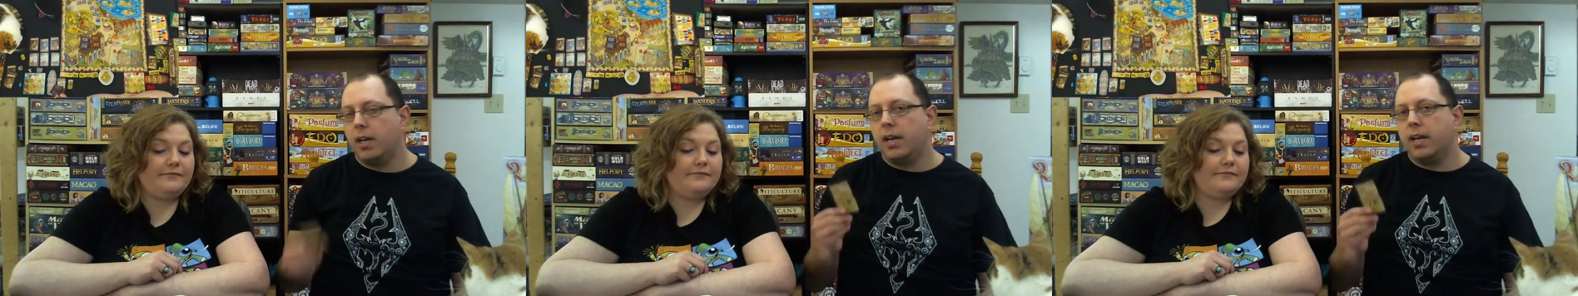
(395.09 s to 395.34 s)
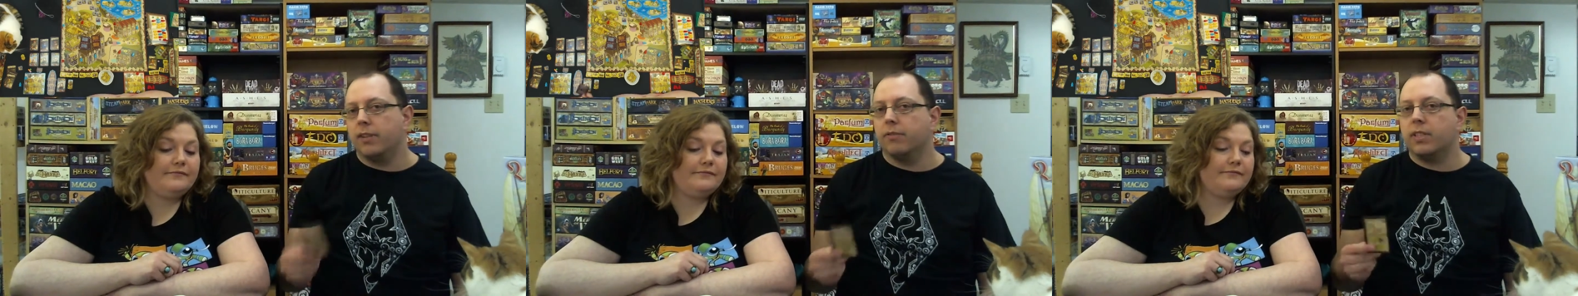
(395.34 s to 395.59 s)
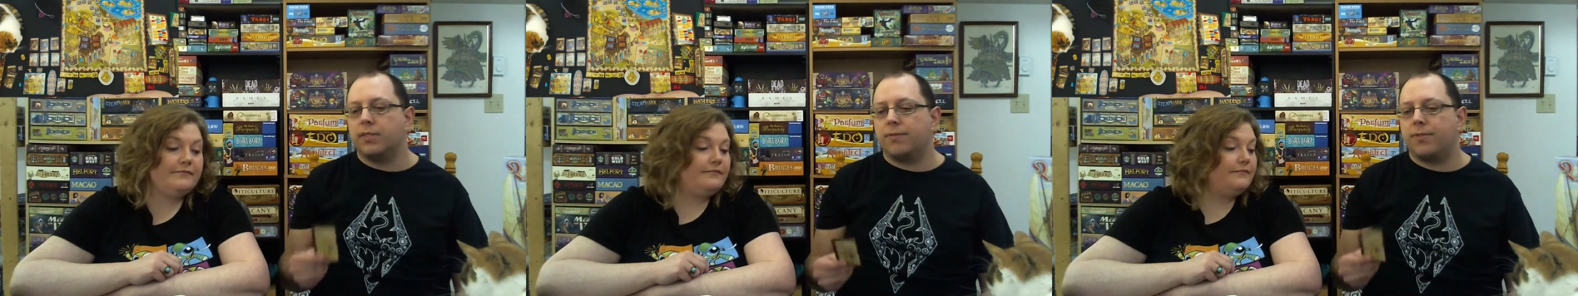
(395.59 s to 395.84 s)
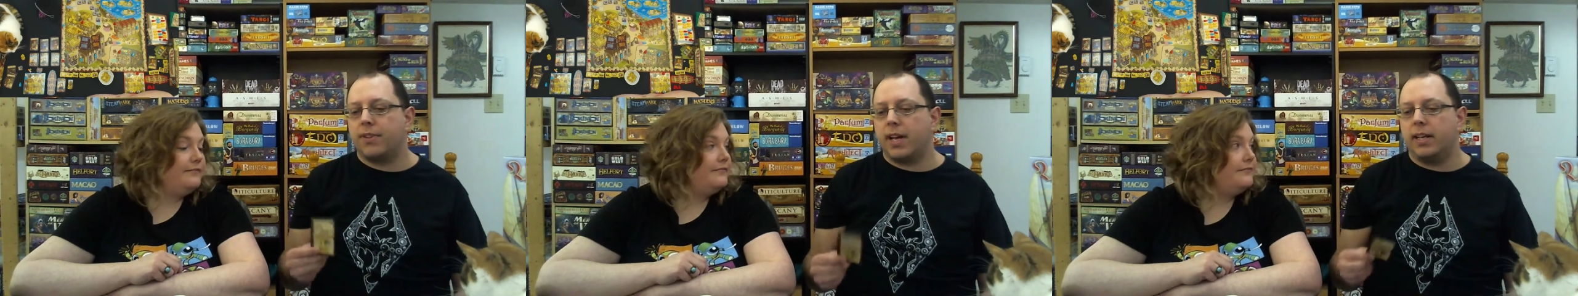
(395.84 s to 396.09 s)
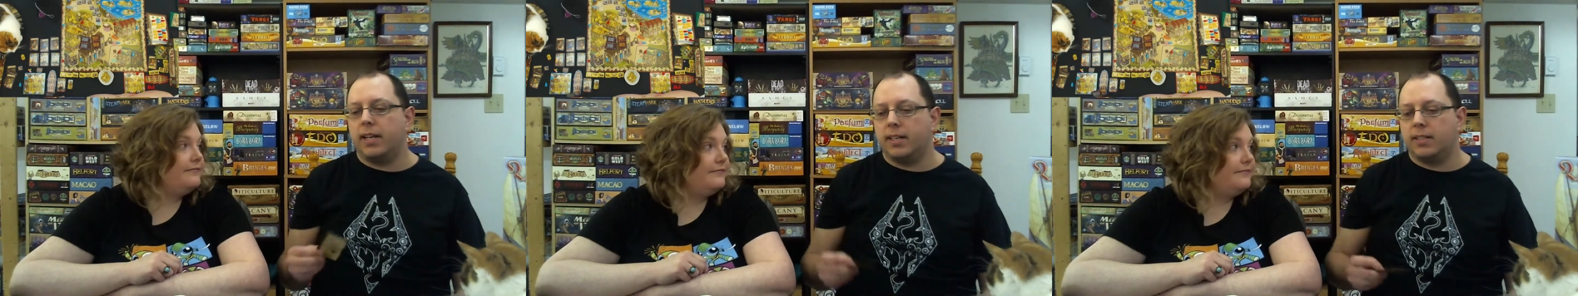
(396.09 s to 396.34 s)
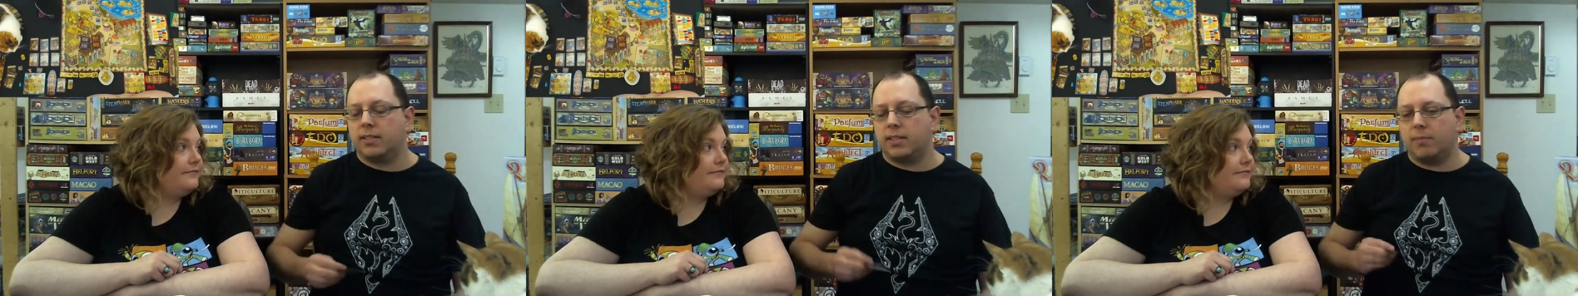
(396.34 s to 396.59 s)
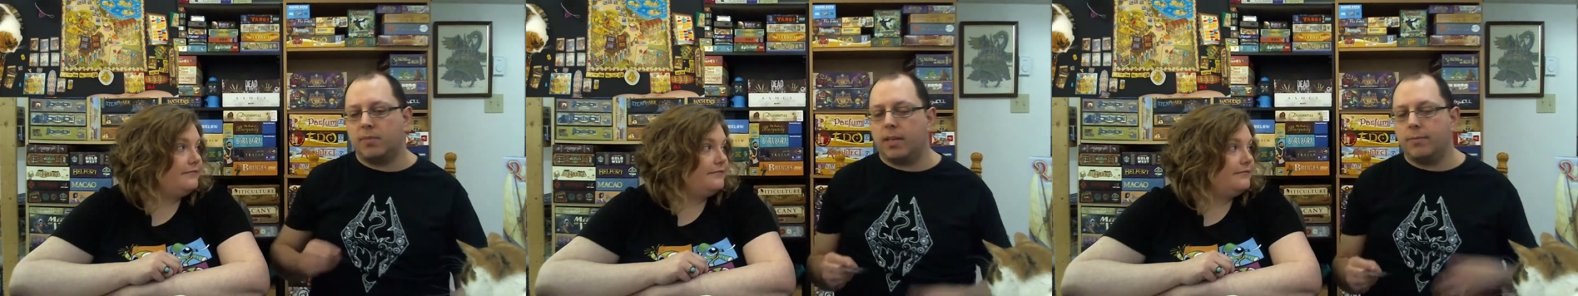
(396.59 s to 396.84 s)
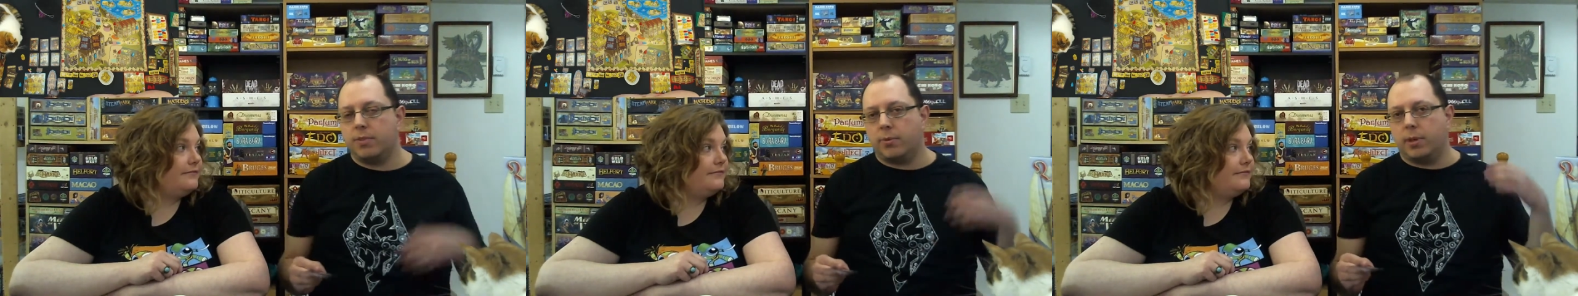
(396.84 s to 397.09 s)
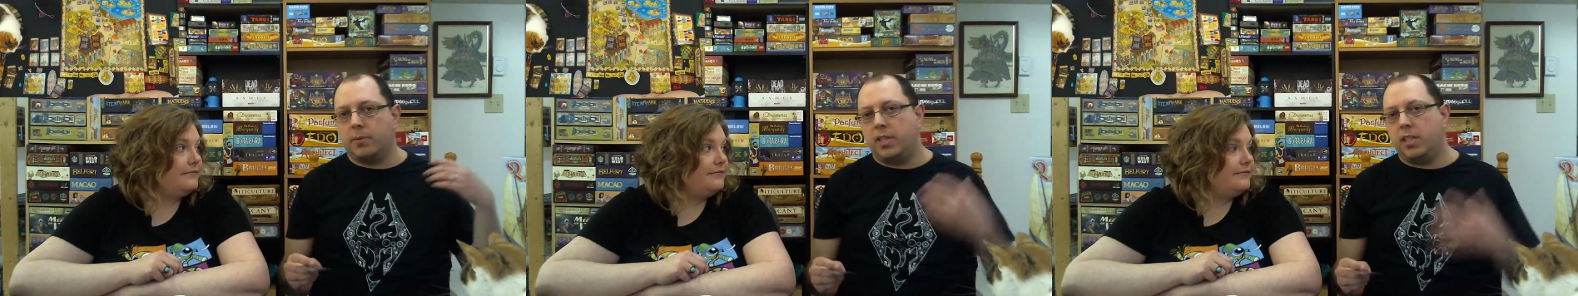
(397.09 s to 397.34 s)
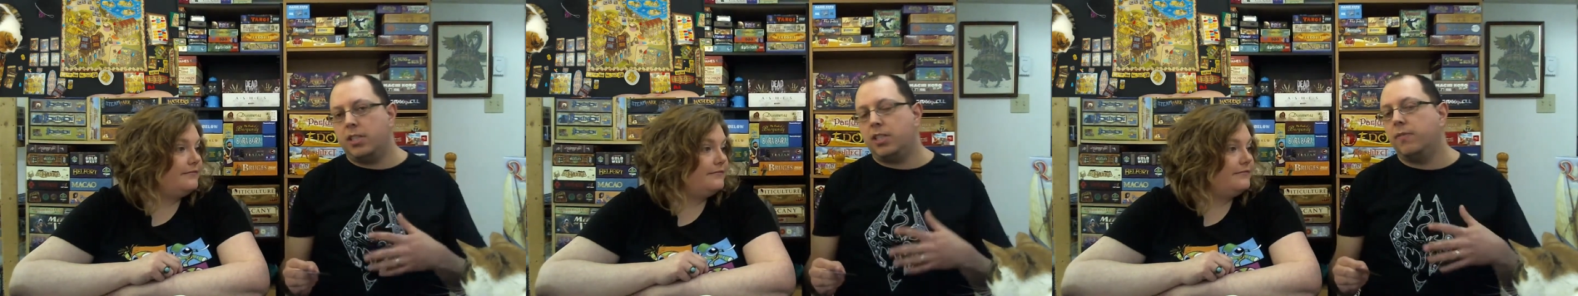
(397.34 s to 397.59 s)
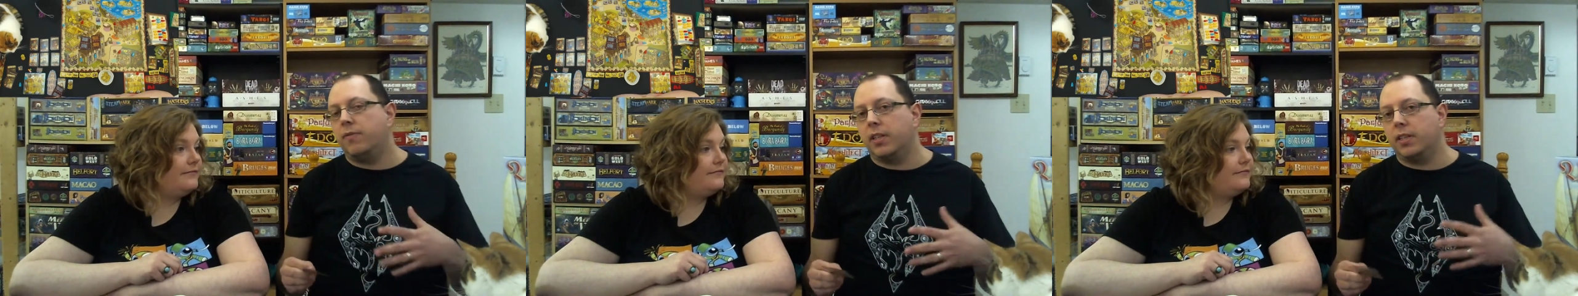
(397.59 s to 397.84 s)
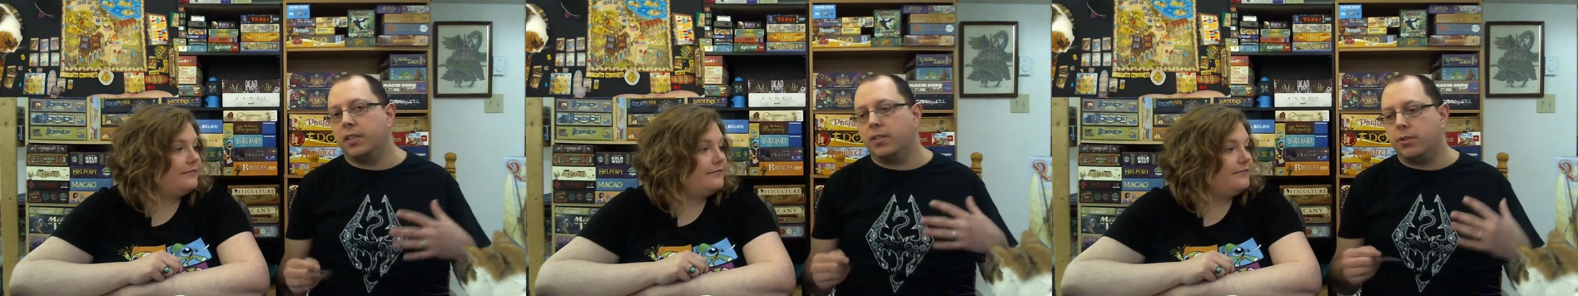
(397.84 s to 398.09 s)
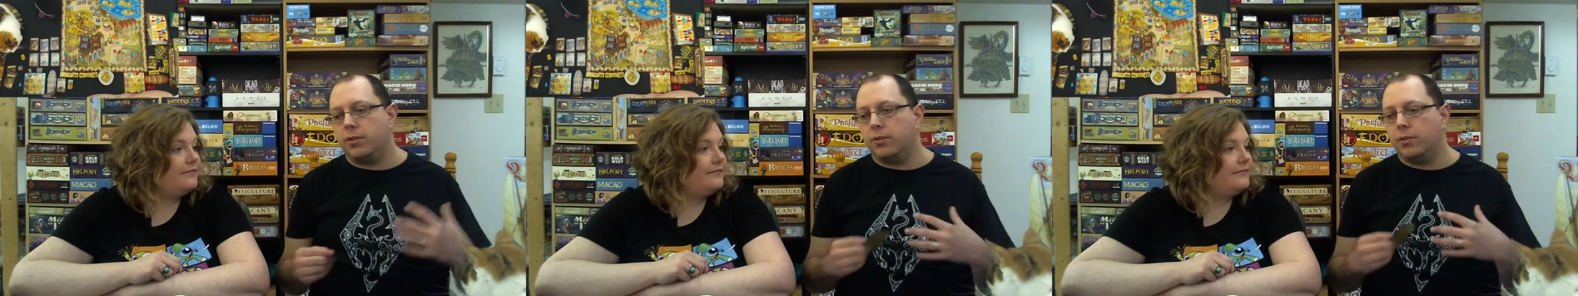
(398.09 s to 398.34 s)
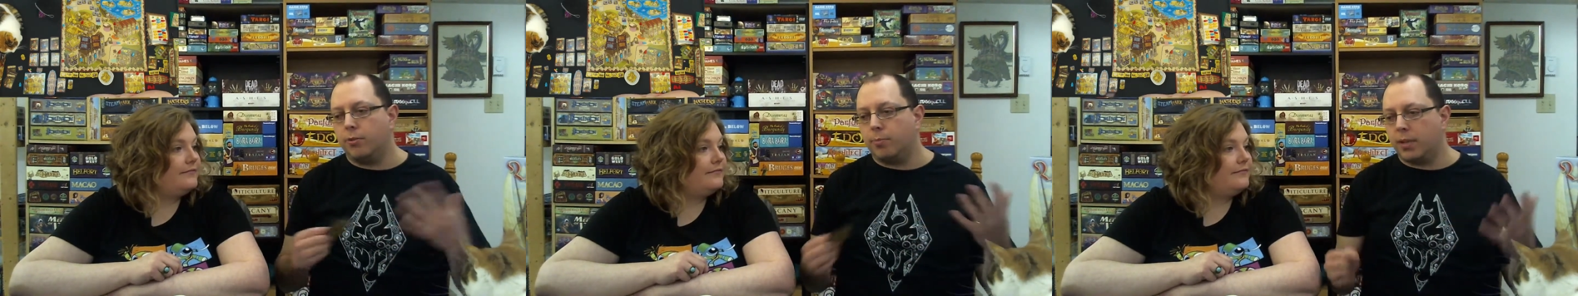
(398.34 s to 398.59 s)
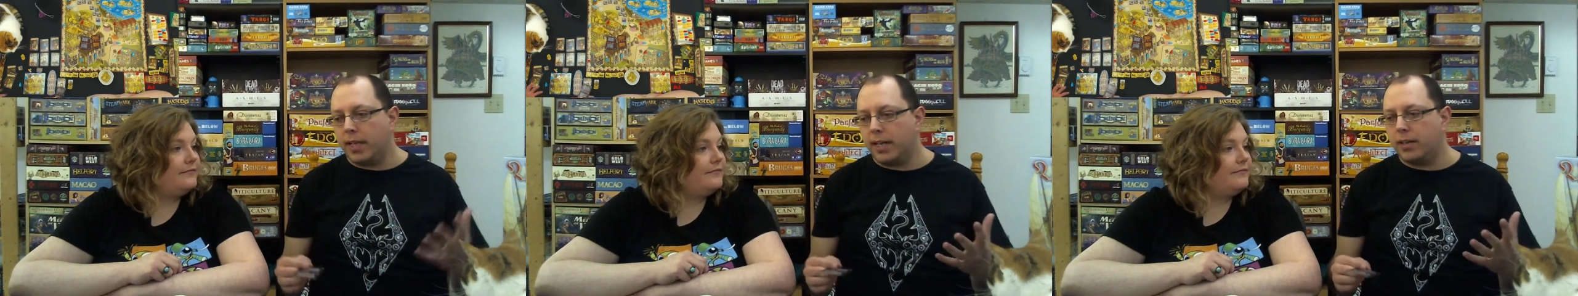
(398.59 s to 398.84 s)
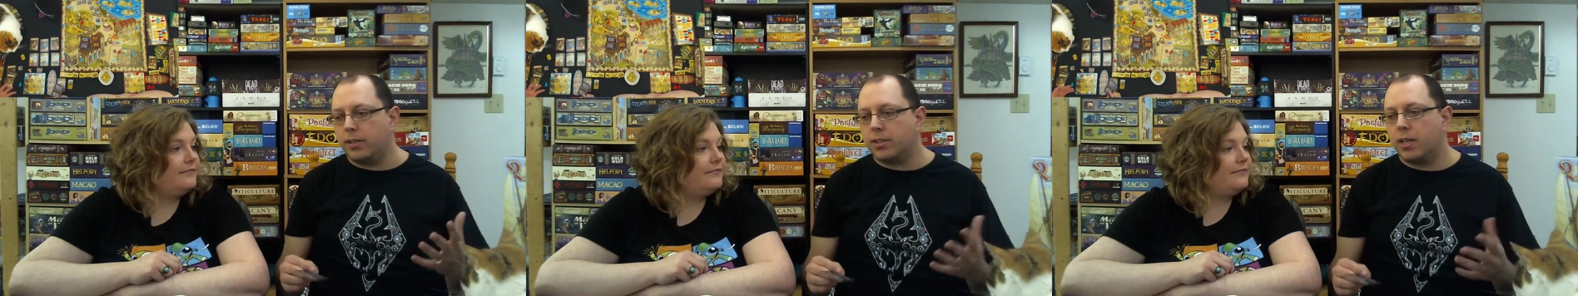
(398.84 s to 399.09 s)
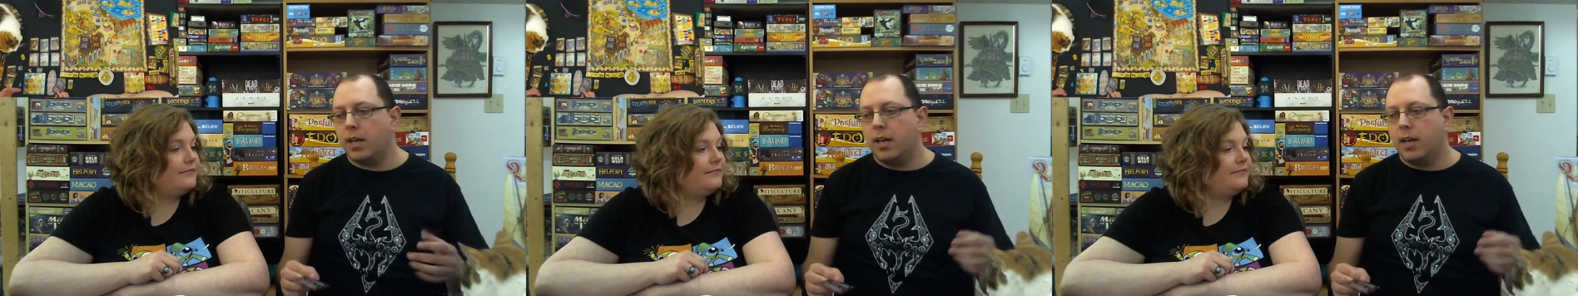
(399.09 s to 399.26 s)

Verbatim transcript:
Speaker 1: And the reason for that is sometimes when I'm teaching Village to new players,